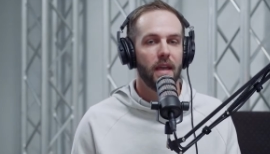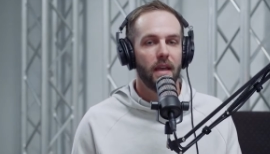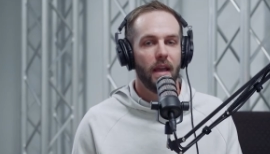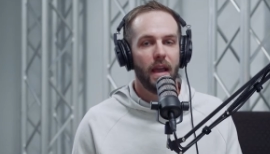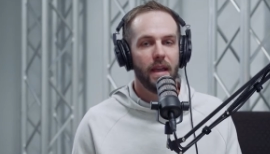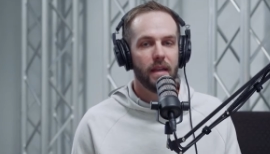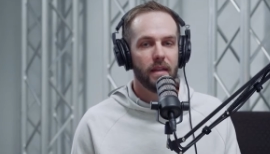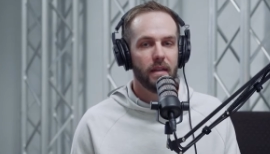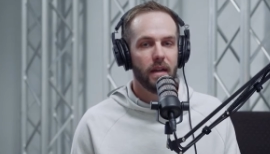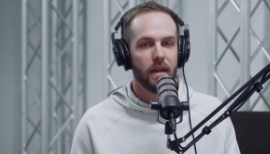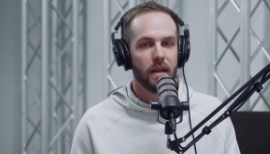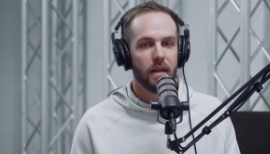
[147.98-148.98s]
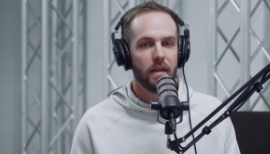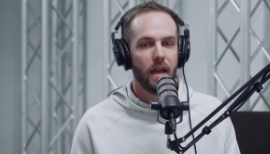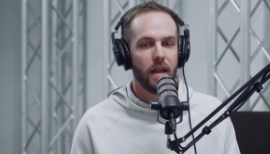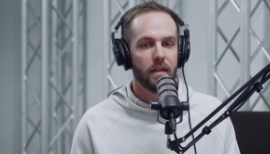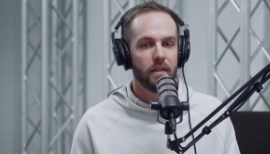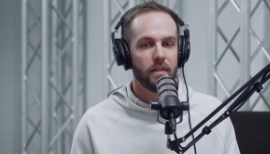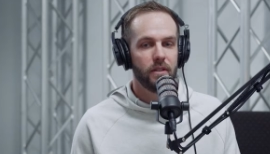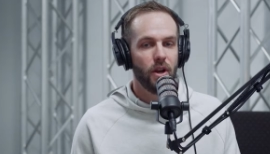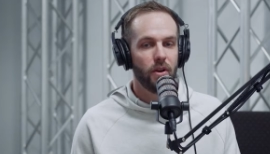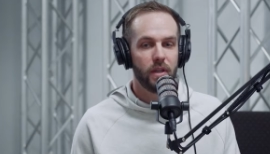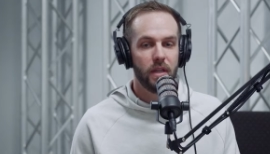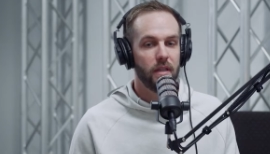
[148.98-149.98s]
and uh, and you
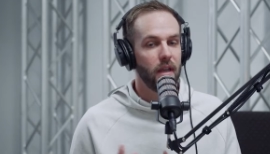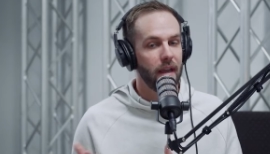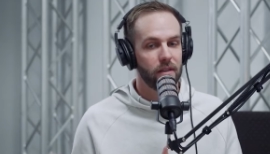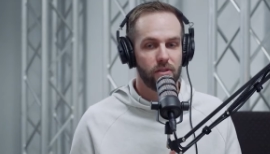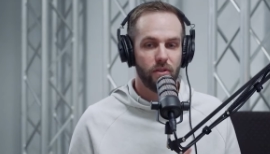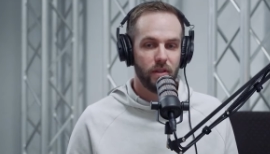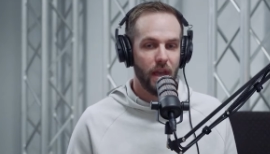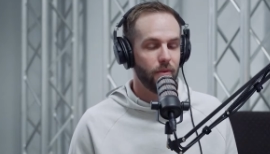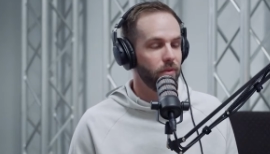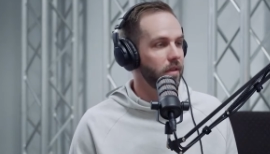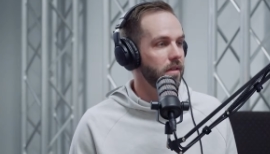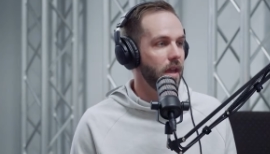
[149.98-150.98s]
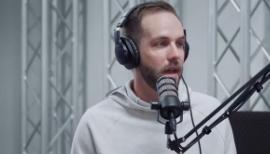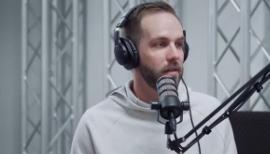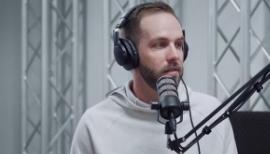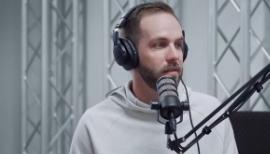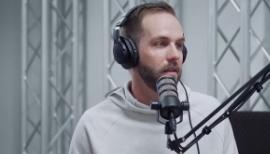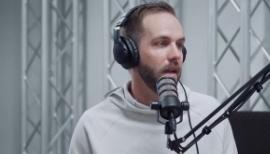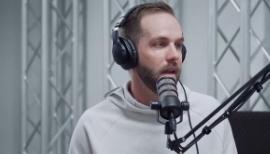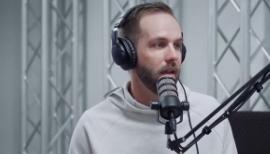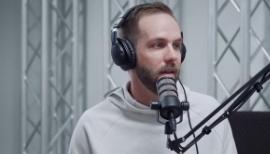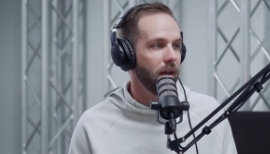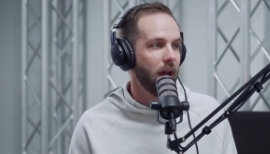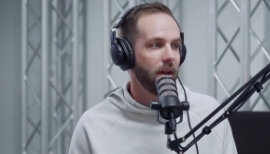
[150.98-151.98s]
know, he answered that with a yes,
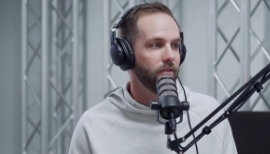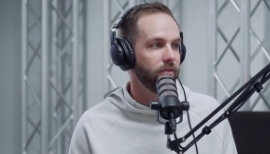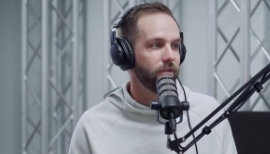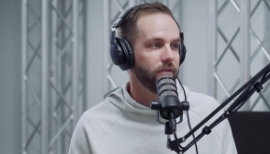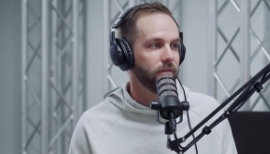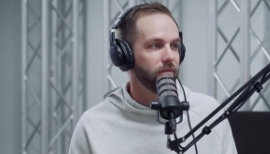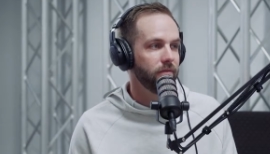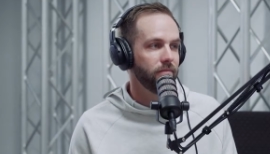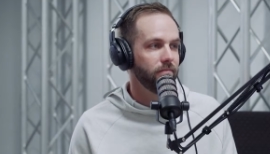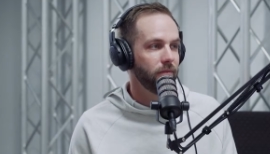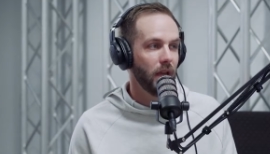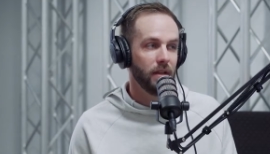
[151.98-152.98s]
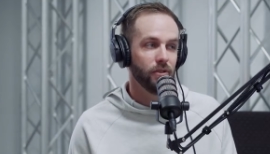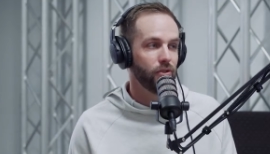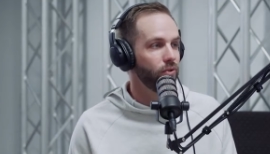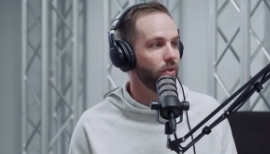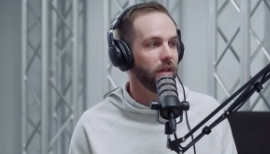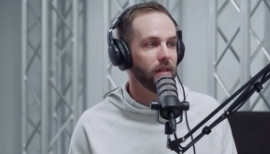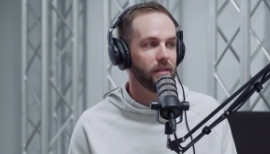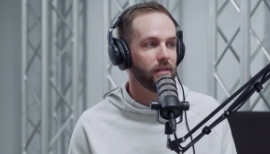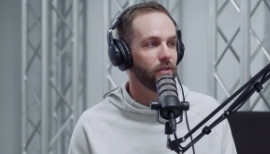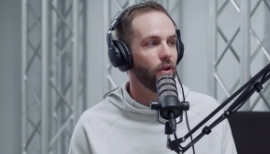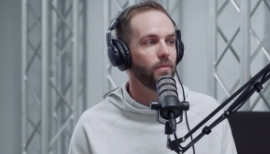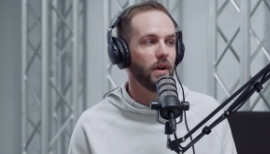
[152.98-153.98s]
and I've enjoyed it
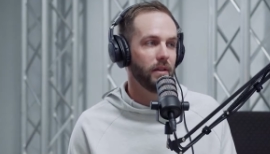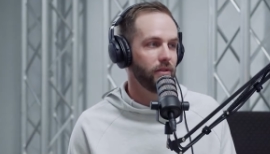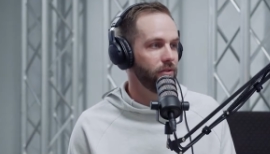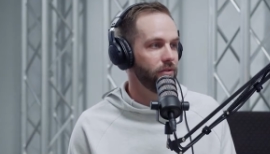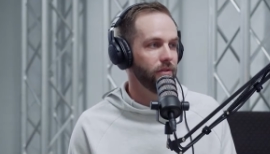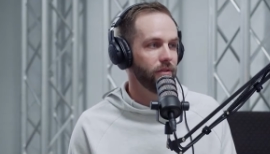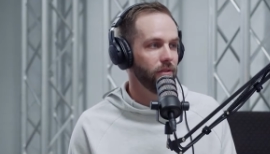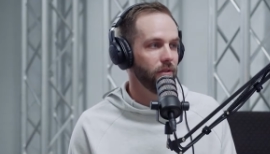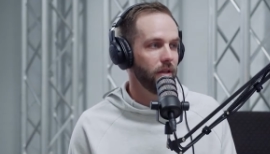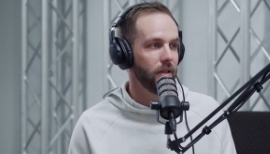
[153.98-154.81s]
so much. So